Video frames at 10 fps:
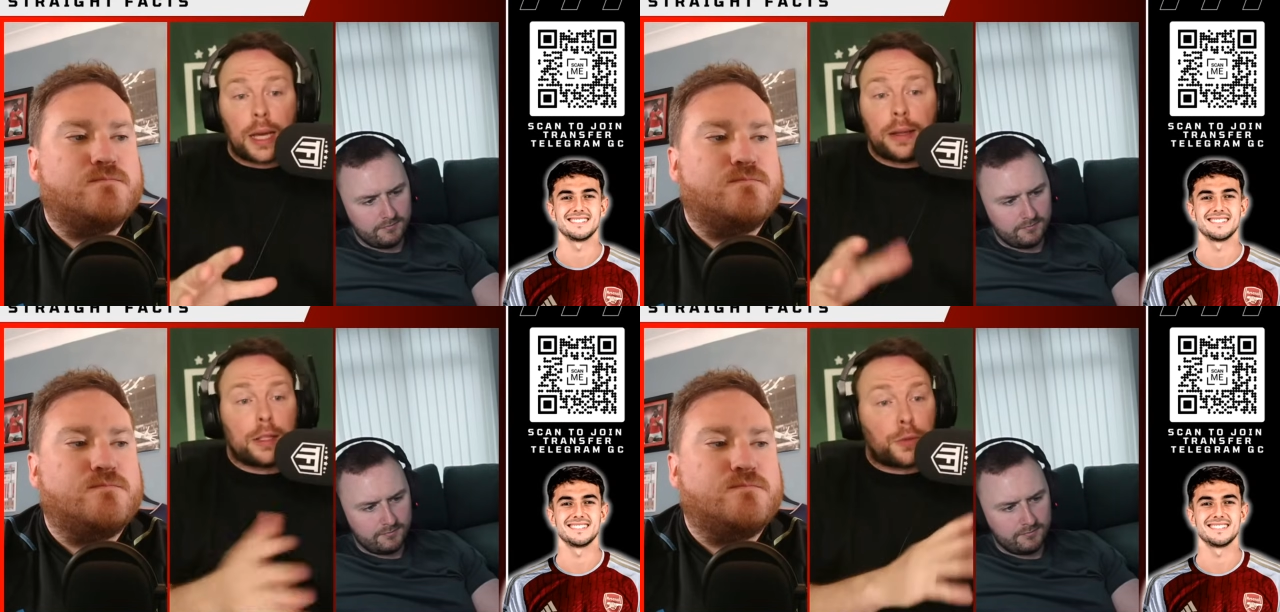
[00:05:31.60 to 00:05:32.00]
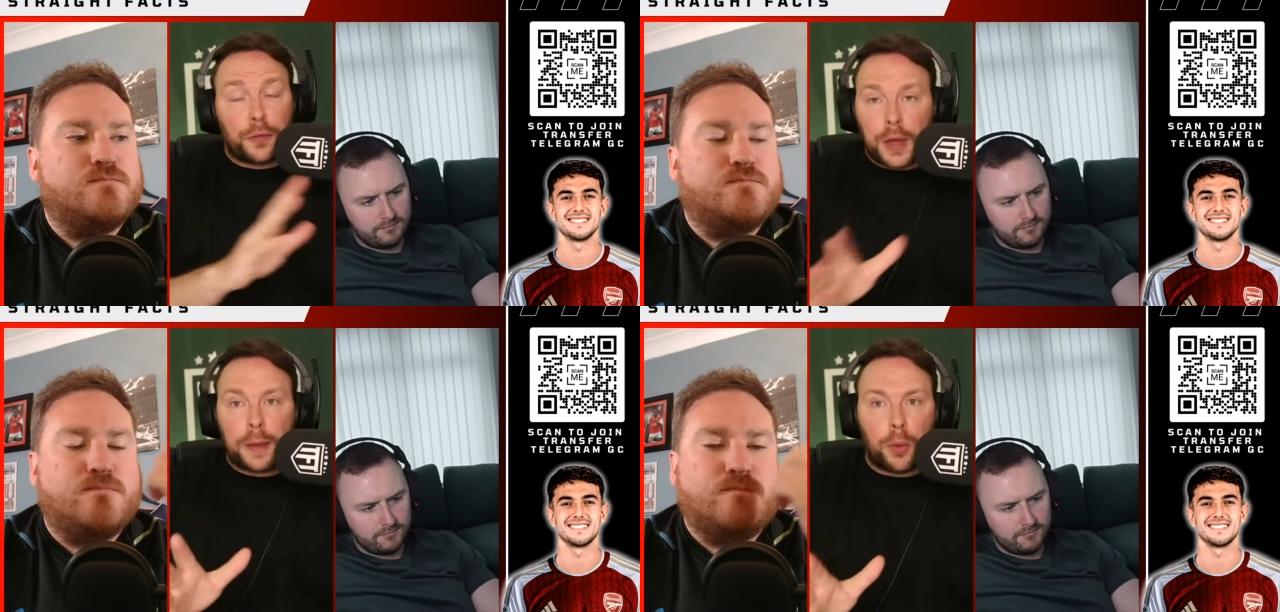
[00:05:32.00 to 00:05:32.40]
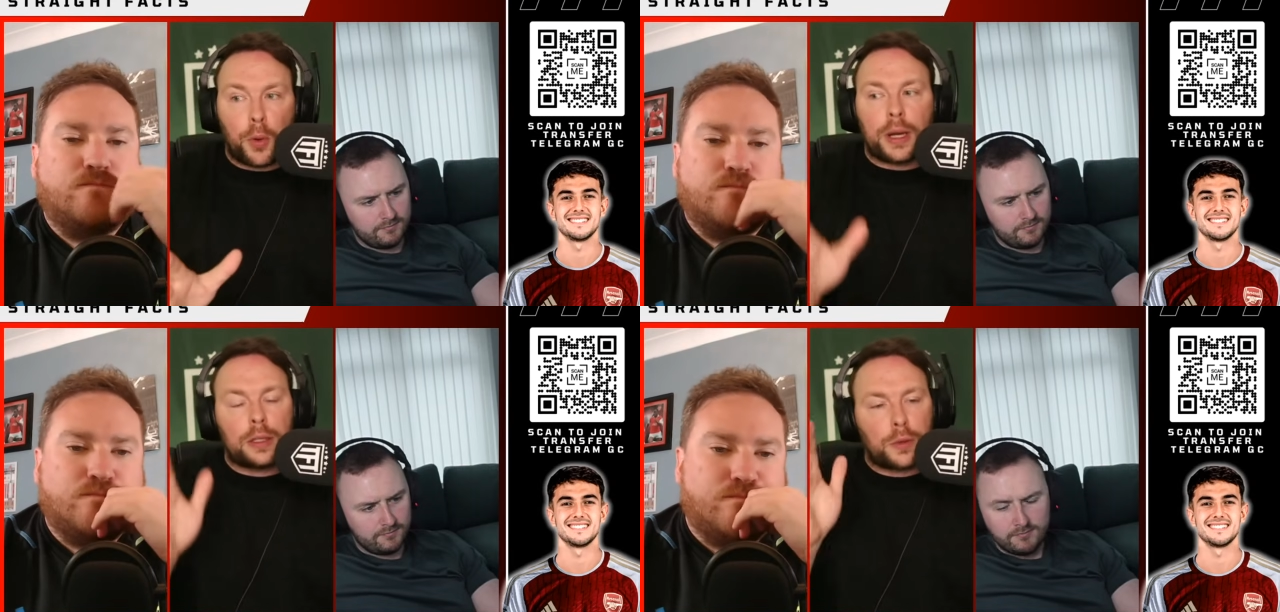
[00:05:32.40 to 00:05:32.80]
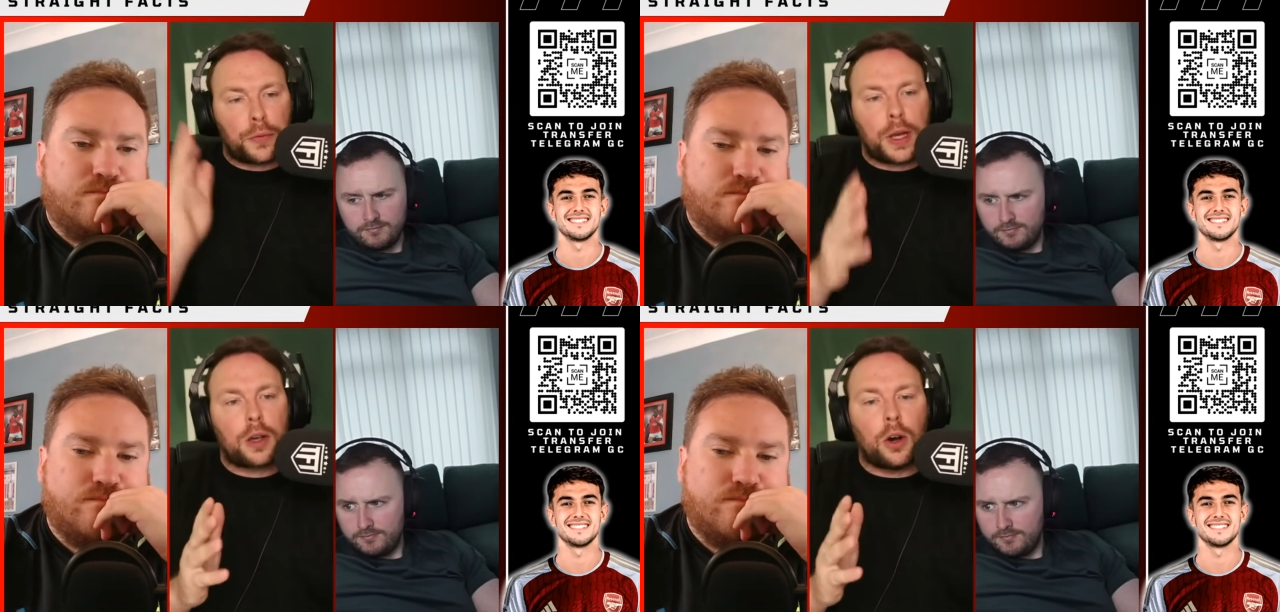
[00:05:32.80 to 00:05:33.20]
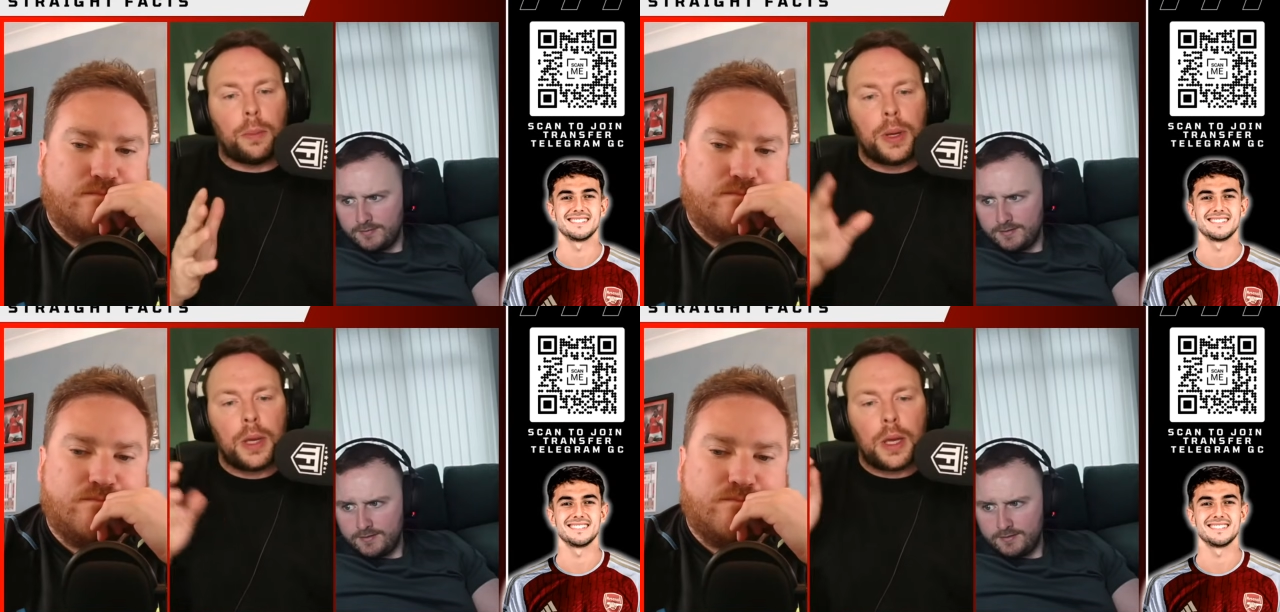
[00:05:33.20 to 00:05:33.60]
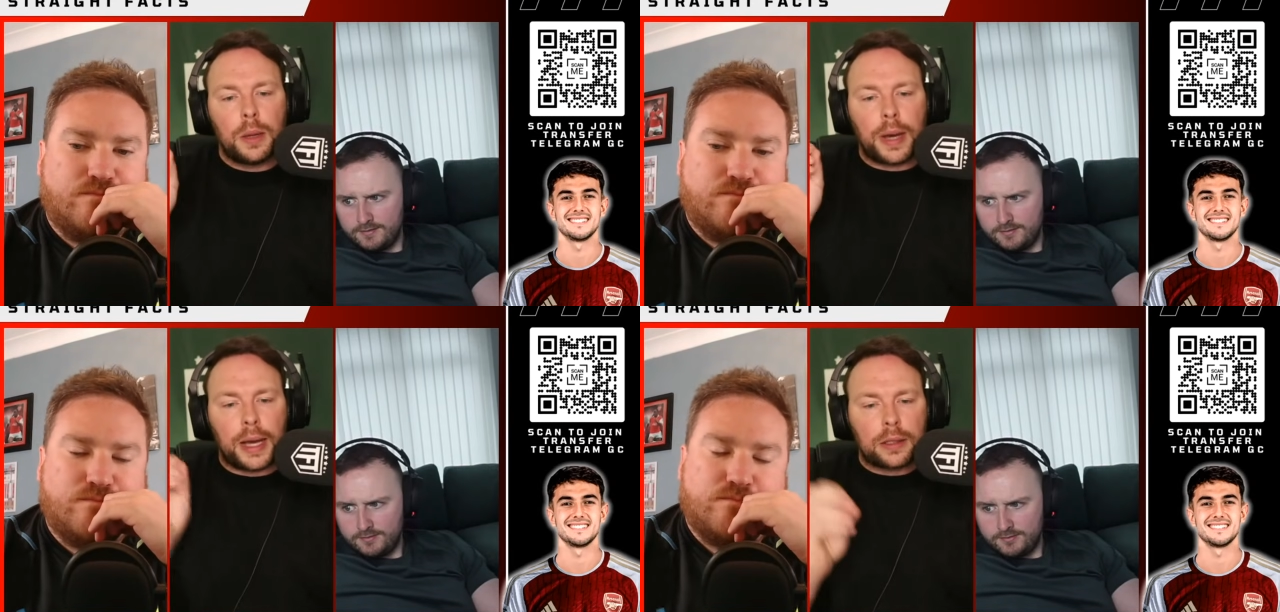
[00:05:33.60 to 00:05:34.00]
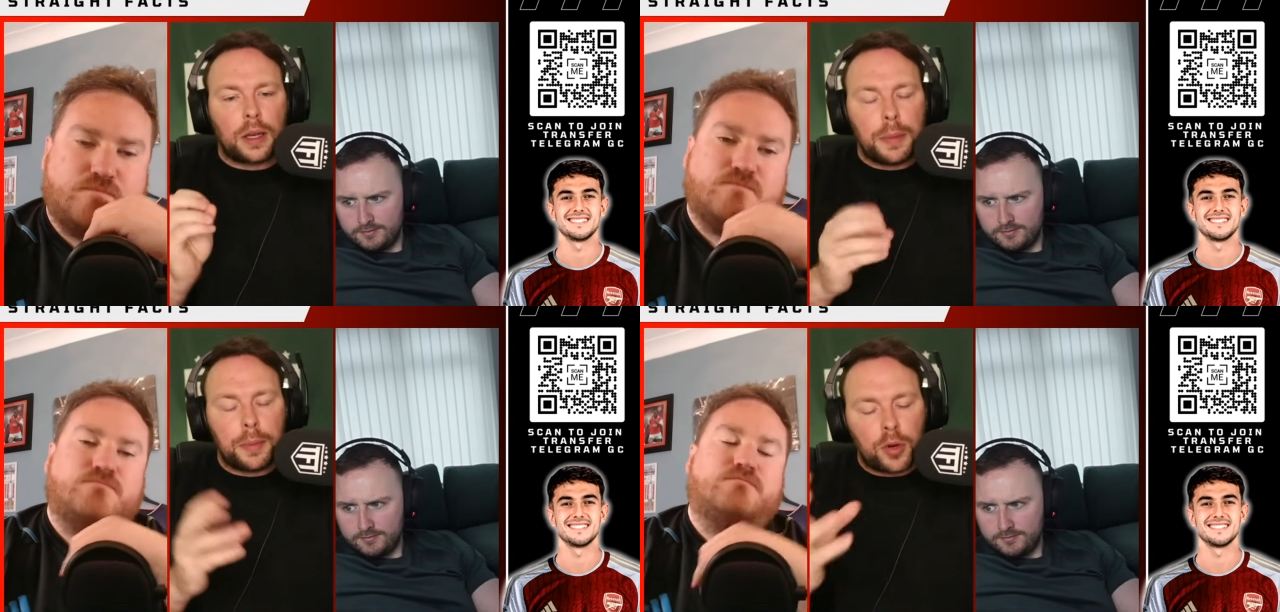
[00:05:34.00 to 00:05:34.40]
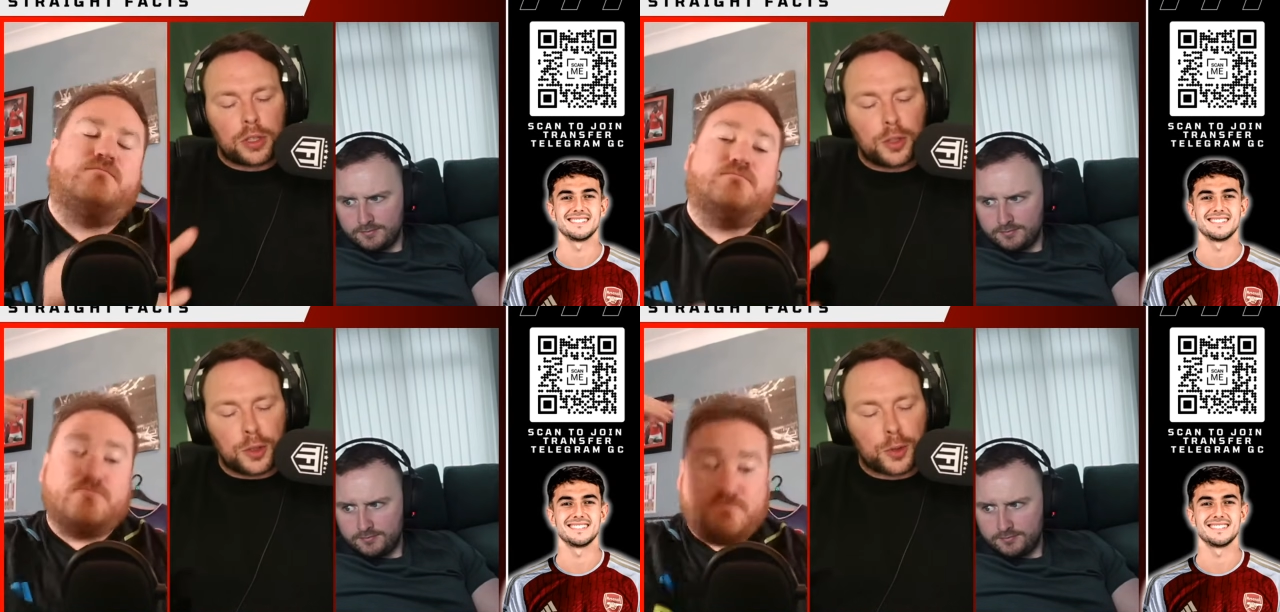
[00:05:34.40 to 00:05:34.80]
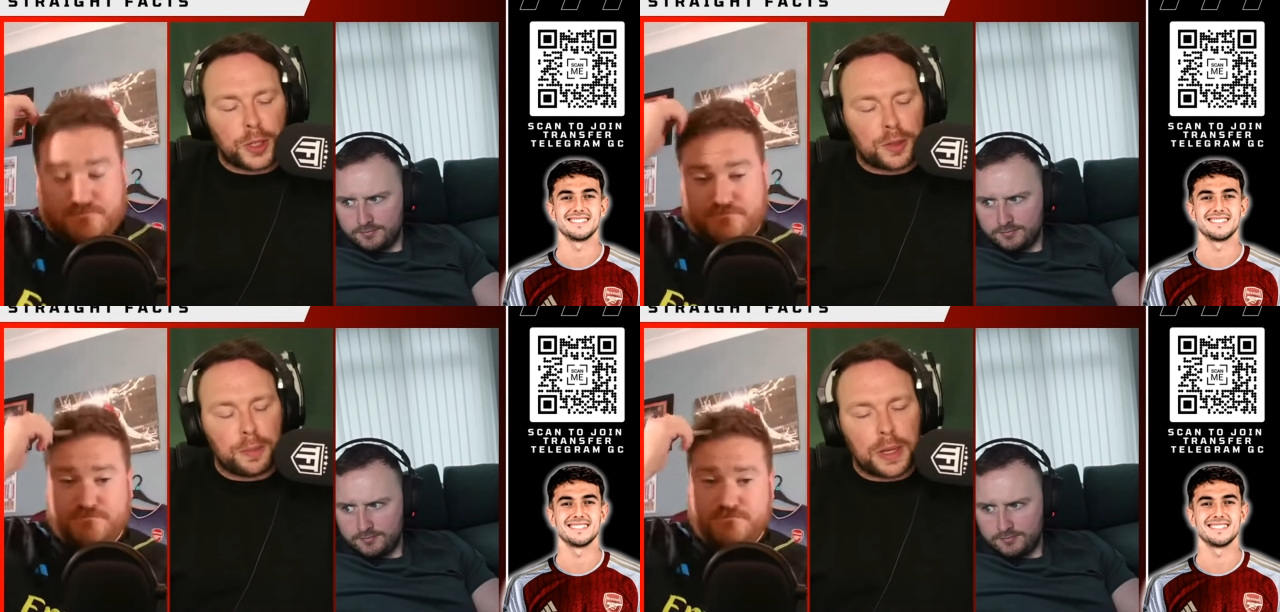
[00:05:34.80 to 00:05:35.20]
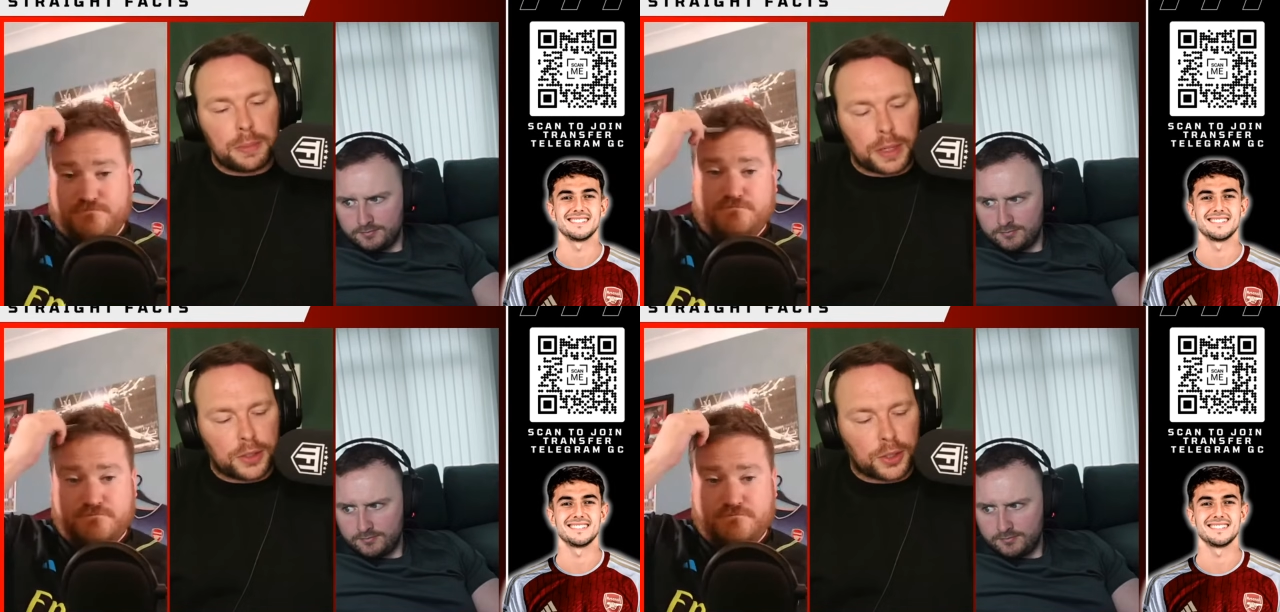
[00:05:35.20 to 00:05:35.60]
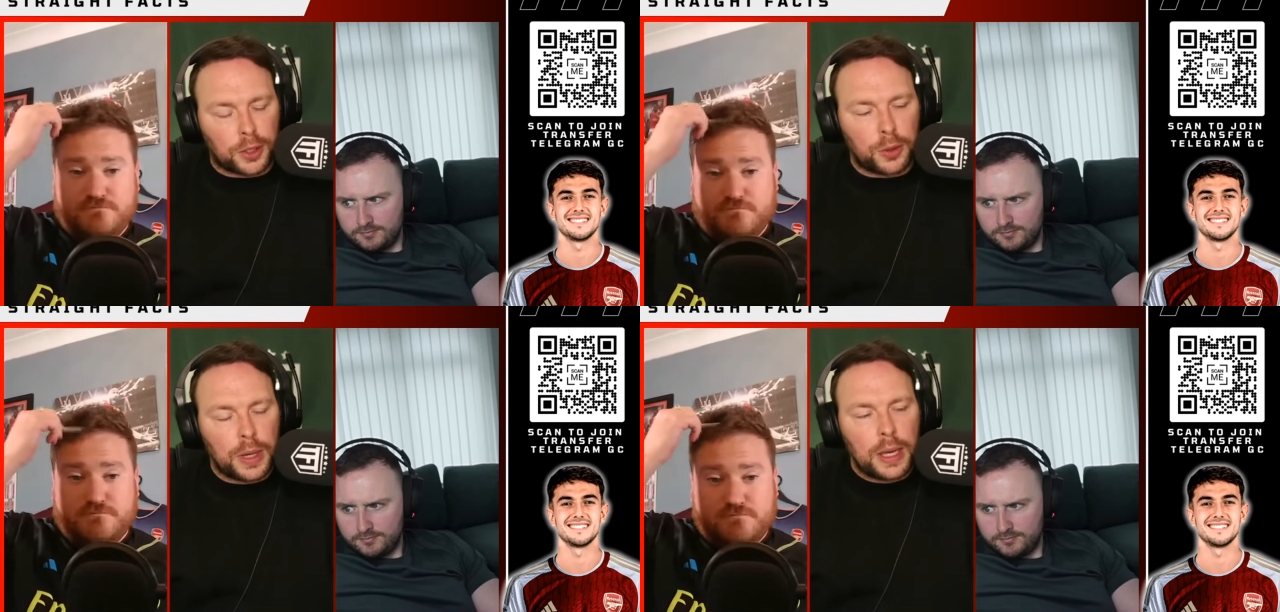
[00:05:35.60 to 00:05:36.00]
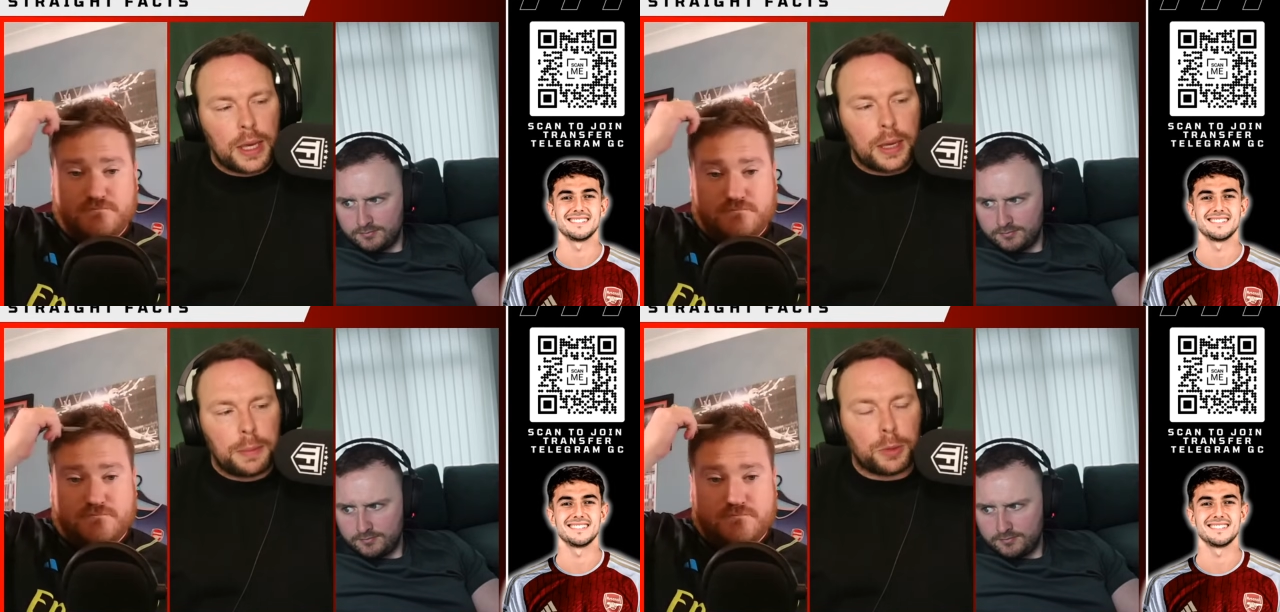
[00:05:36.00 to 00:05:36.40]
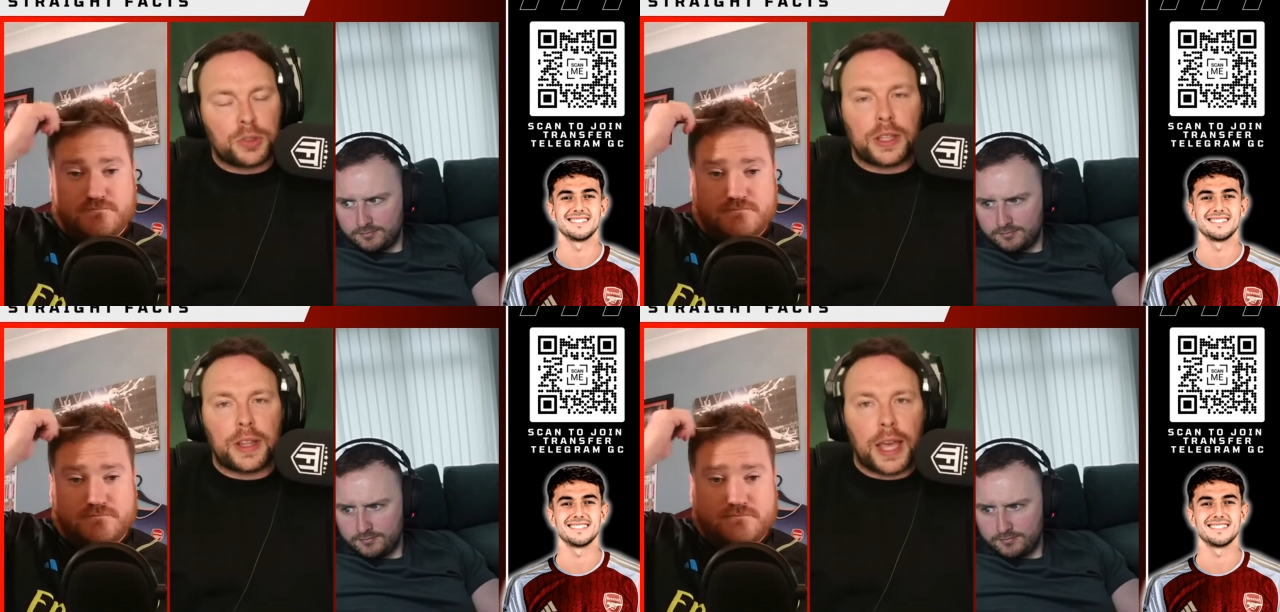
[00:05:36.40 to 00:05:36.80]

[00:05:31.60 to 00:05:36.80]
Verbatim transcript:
Speaker 1: that it's a fair point and it's a fair cop. But as I remember asking you this question many months ago, people say that